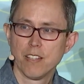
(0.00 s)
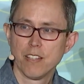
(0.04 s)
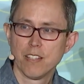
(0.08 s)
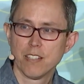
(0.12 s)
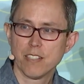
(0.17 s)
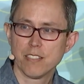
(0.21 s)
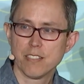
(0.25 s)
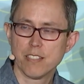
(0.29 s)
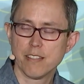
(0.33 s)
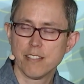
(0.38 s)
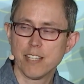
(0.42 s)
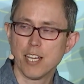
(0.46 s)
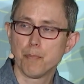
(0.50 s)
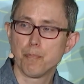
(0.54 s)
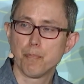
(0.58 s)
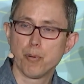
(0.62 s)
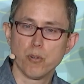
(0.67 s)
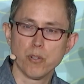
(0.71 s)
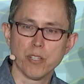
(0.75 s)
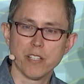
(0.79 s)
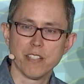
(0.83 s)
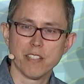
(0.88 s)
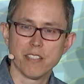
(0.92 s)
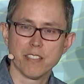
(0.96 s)
Because at that
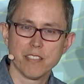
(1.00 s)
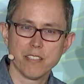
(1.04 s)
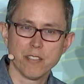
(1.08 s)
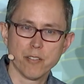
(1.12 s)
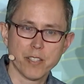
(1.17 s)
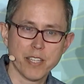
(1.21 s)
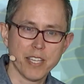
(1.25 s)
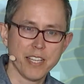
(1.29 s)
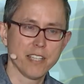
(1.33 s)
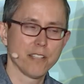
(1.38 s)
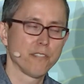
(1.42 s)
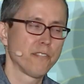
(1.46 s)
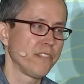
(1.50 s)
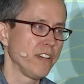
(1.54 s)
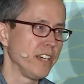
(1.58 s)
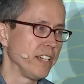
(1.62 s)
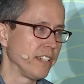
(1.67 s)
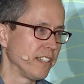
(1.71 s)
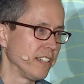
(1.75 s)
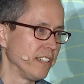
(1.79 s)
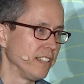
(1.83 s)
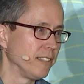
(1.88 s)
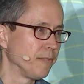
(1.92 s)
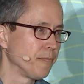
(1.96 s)
point, you can't
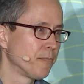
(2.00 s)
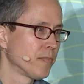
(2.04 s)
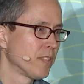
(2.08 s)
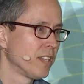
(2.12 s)
fake it.